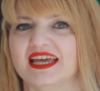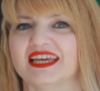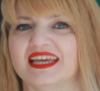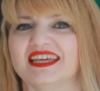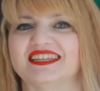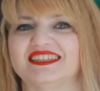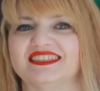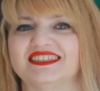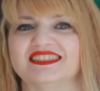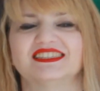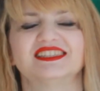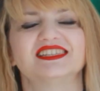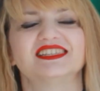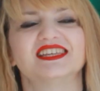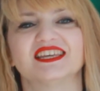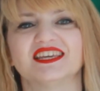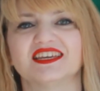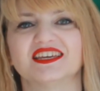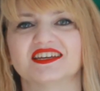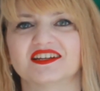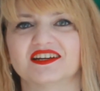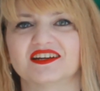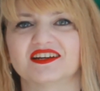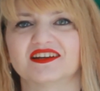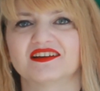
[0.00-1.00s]
It is
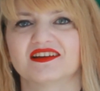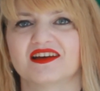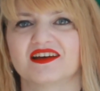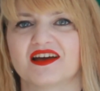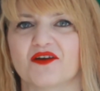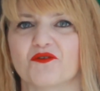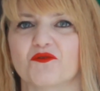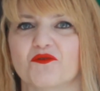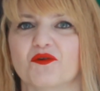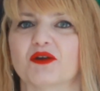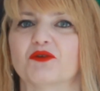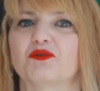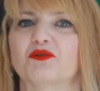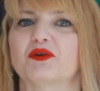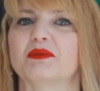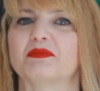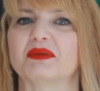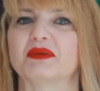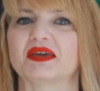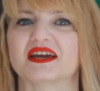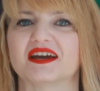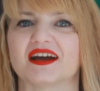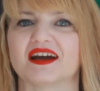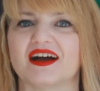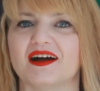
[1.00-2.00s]
here where we
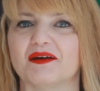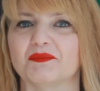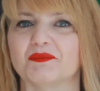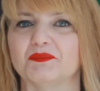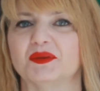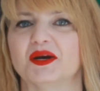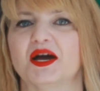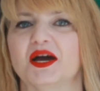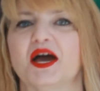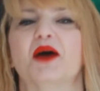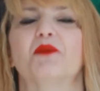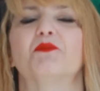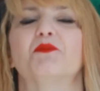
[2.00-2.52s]
become